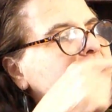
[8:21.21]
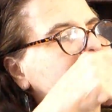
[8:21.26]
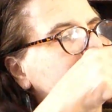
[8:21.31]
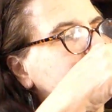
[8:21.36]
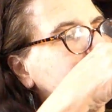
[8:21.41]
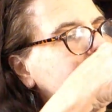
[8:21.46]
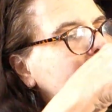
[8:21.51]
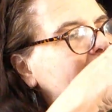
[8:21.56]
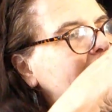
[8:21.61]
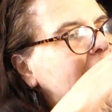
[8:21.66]

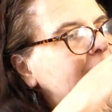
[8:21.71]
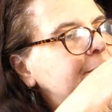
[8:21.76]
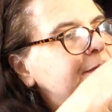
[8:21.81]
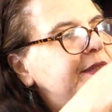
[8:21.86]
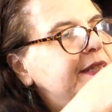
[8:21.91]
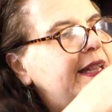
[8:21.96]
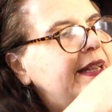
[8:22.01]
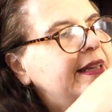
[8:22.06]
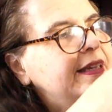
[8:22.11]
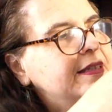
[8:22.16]
Mom,
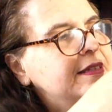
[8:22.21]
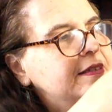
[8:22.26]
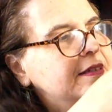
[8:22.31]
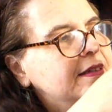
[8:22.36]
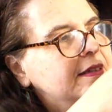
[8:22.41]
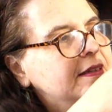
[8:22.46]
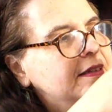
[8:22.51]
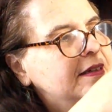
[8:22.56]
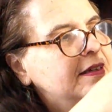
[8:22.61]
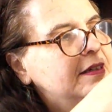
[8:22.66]
Dad,
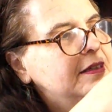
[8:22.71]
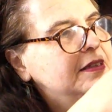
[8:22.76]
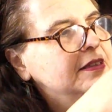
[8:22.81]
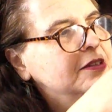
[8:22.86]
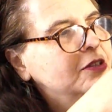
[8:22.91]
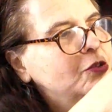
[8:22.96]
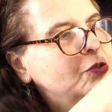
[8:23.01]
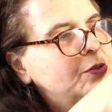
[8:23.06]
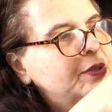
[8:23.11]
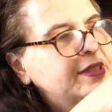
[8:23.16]

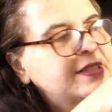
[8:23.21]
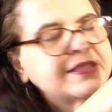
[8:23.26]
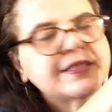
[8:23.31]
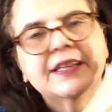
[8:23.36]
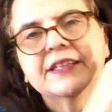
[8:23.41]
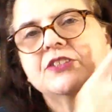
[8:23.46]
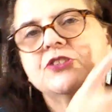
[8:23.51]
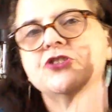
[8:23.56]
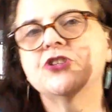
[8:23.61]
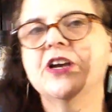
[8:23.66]
Lewis,
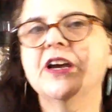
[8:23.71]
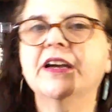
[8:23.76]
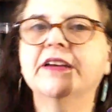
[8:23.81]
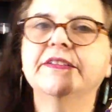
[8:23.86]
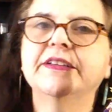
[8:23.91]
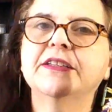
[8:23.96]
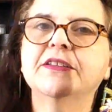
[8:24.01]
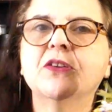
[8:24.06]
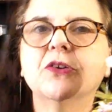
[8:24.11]
and Jared.